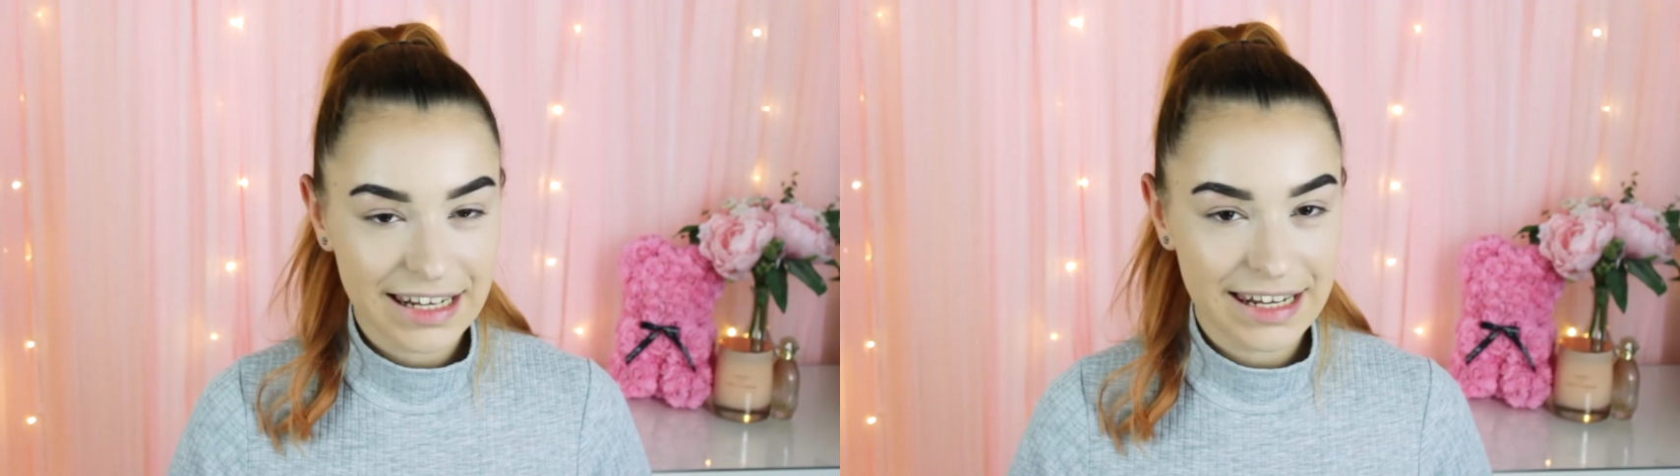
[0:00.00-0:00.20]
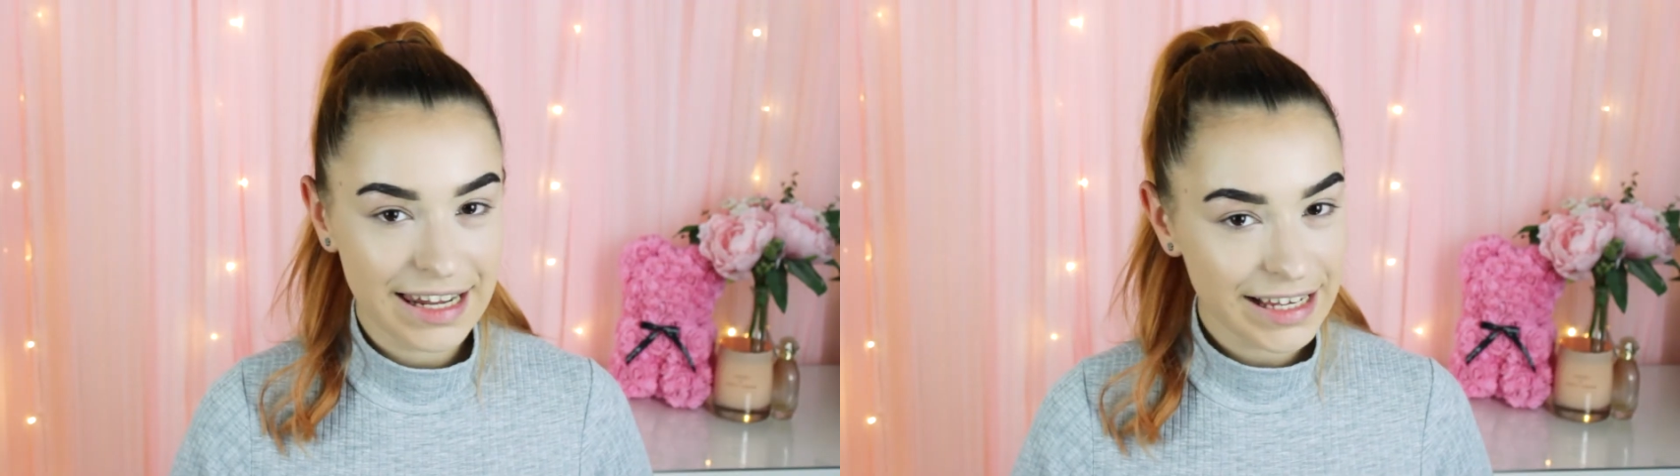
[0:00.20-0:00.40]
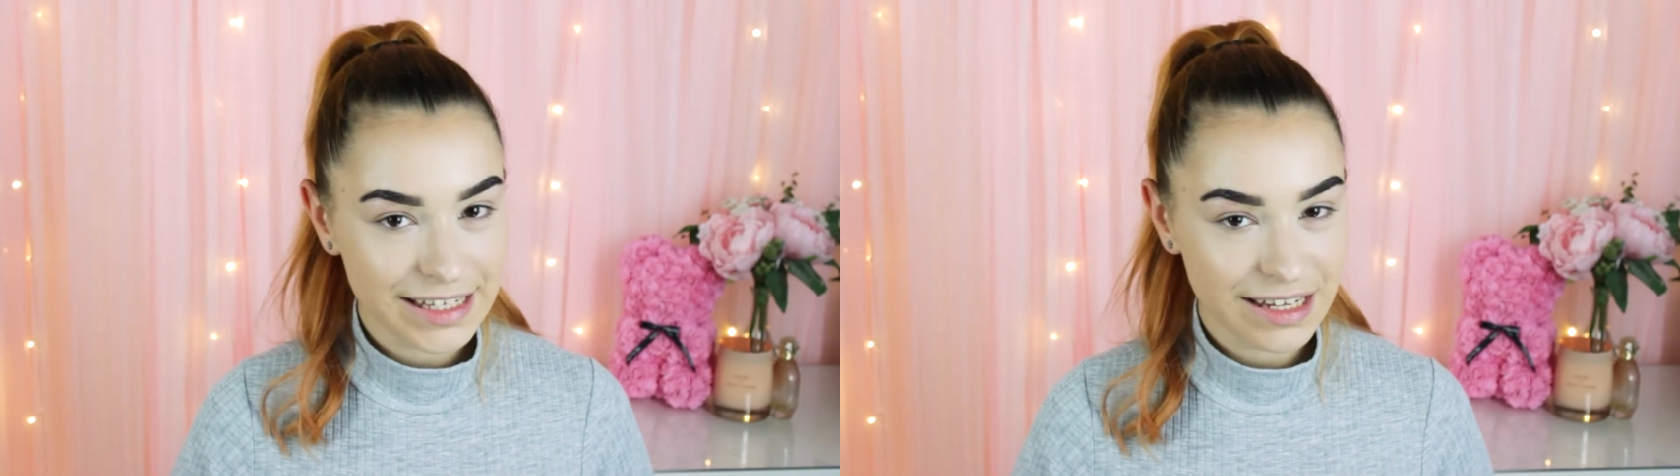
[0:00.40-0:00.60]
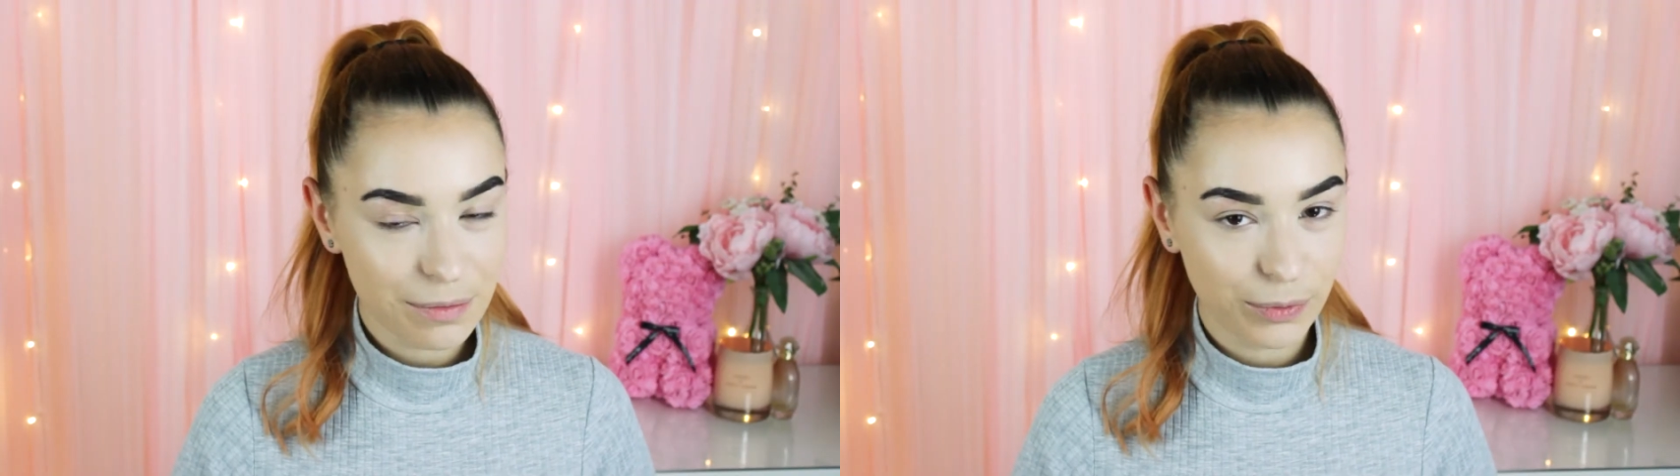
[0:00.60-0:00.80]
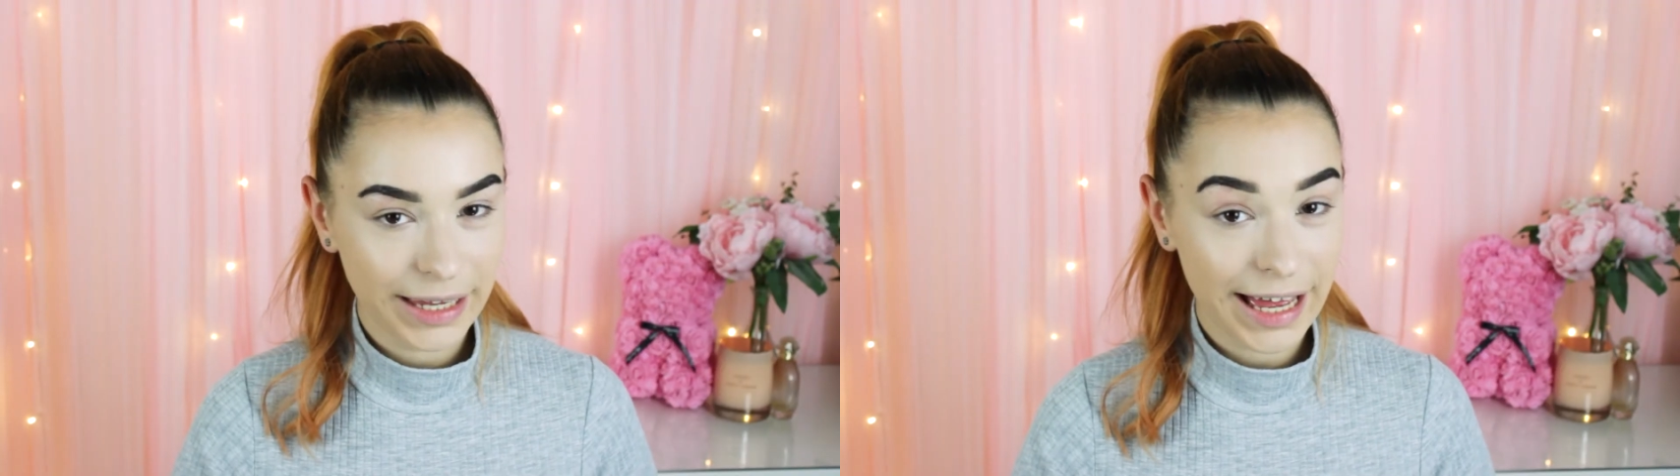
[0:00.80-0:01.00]
Next
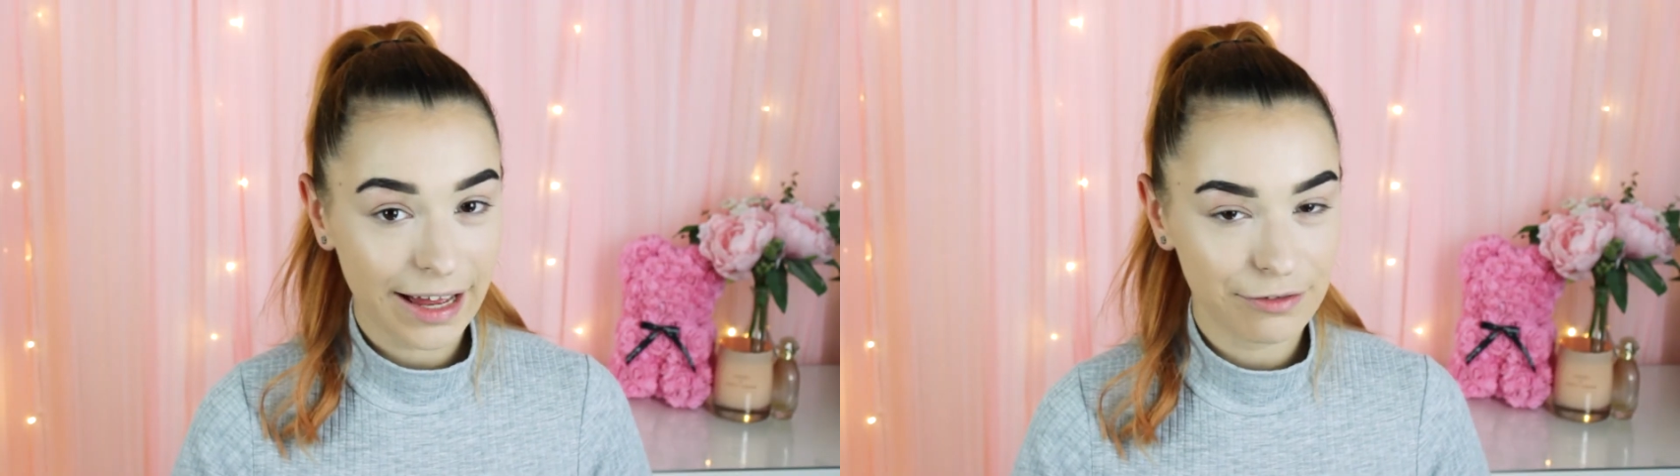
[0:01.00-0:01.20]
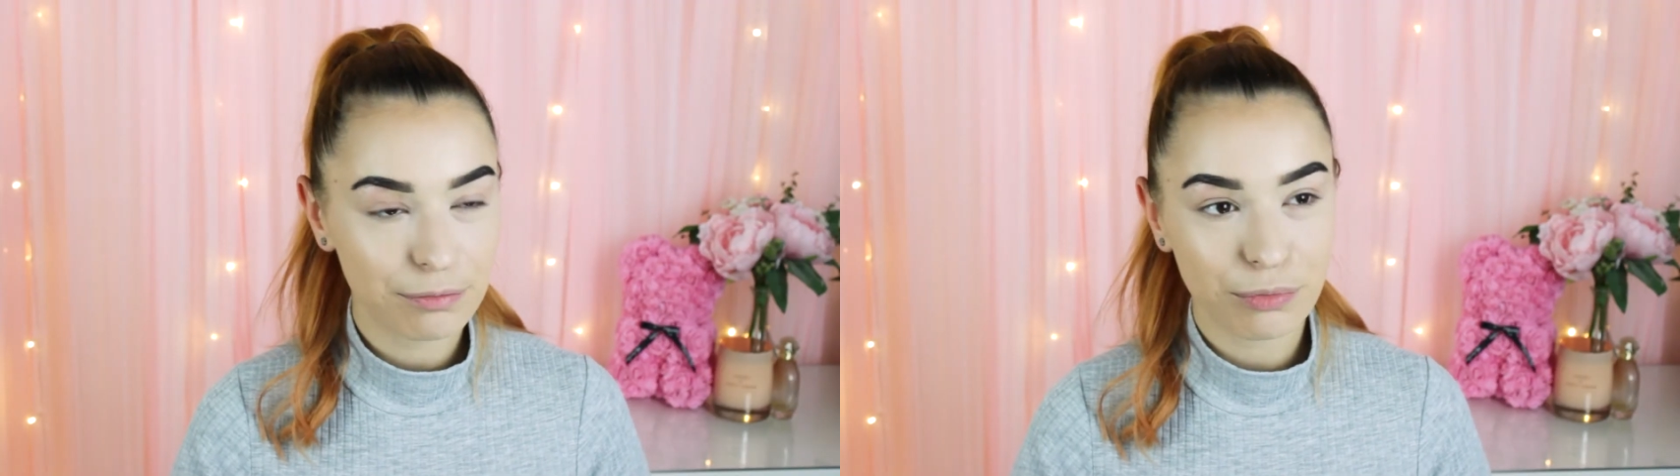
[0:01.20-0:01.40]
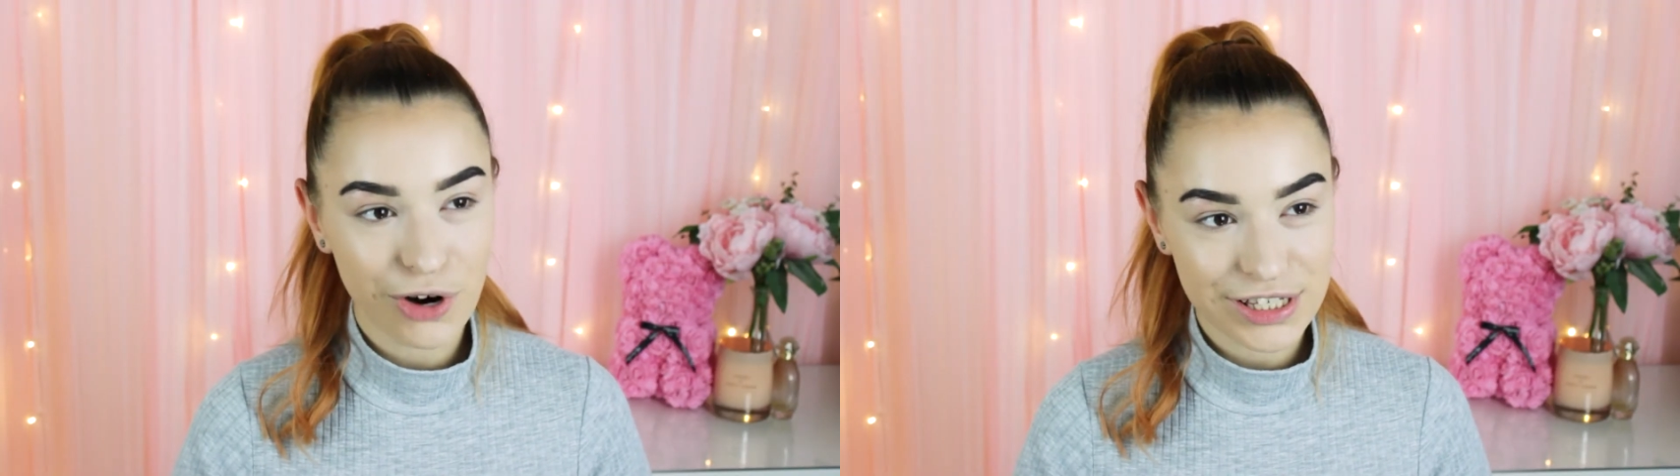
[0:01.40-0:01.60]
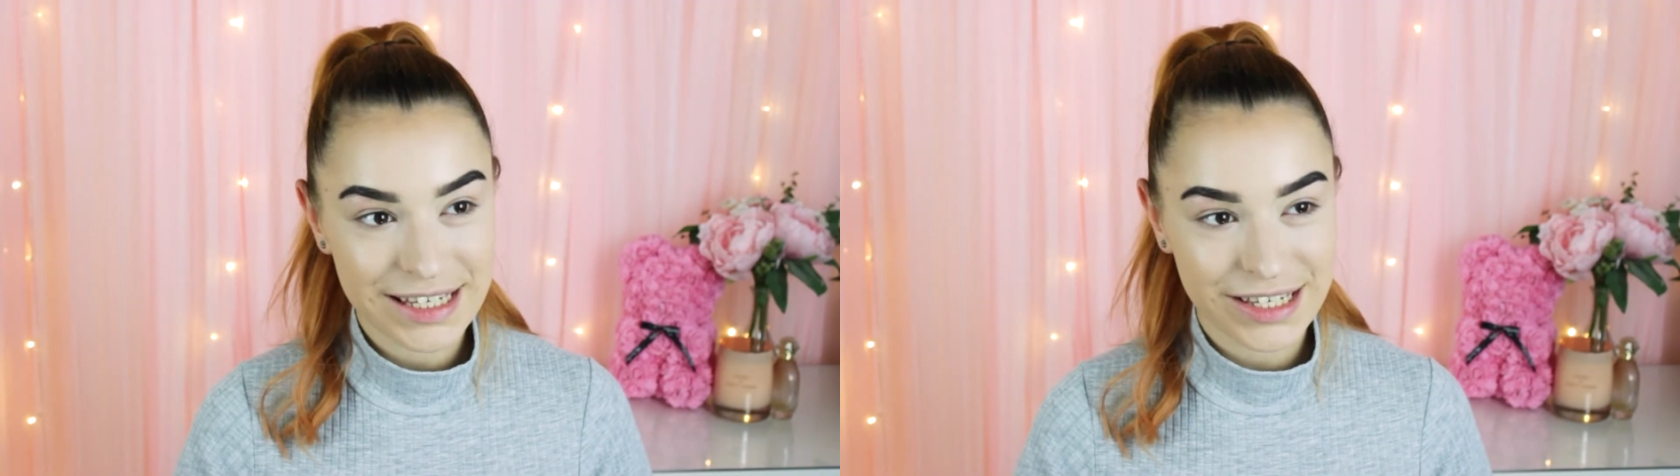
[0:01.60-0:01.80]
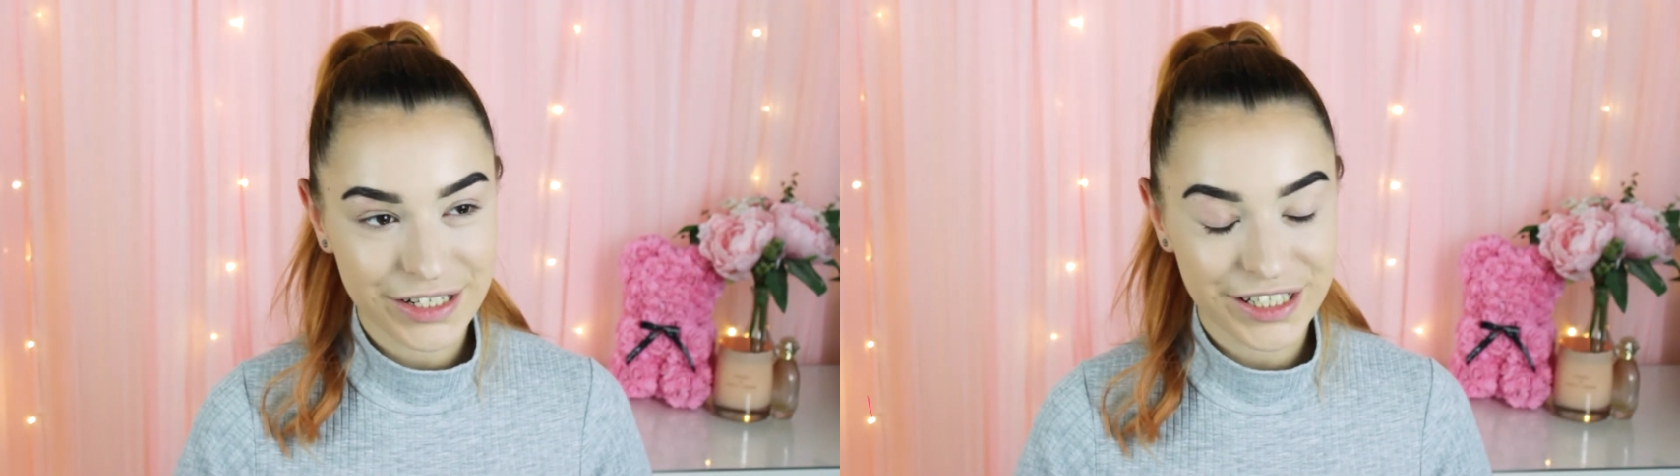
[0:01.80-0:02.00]
up we have
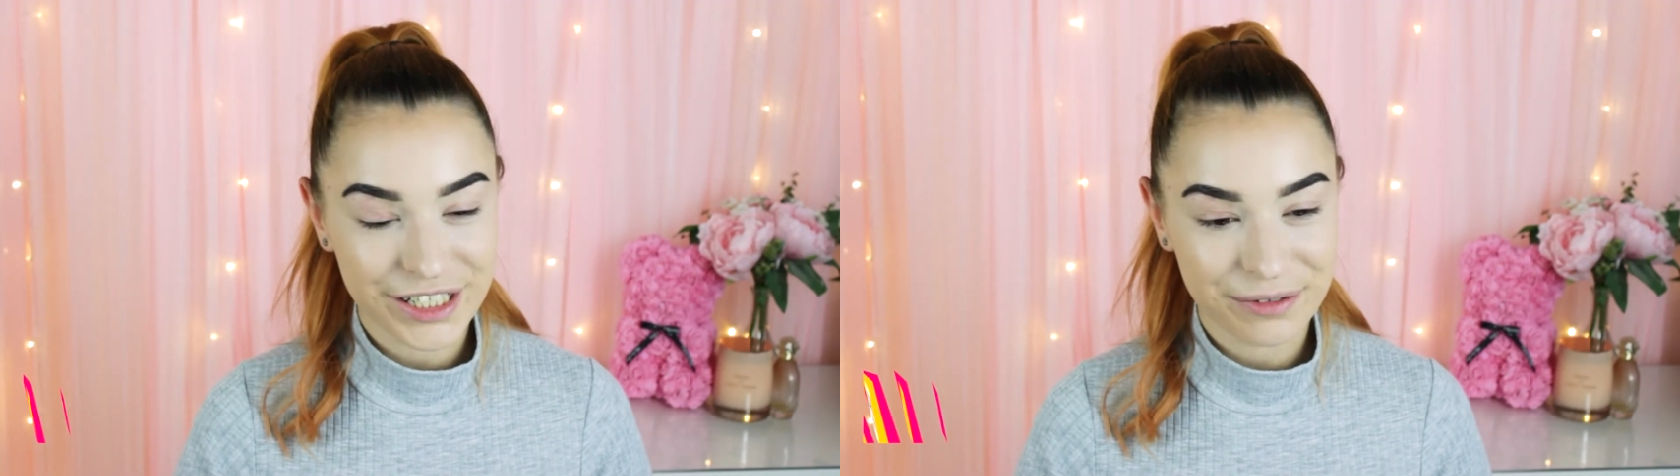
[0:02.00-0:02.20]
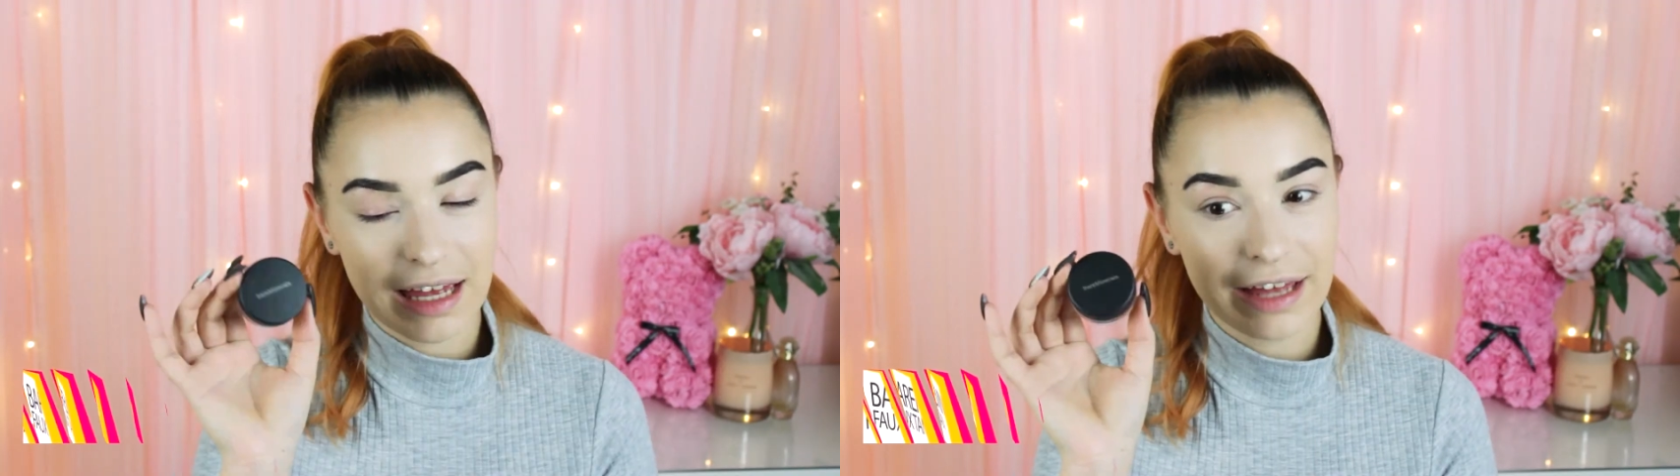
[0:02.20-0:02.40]
bronzer,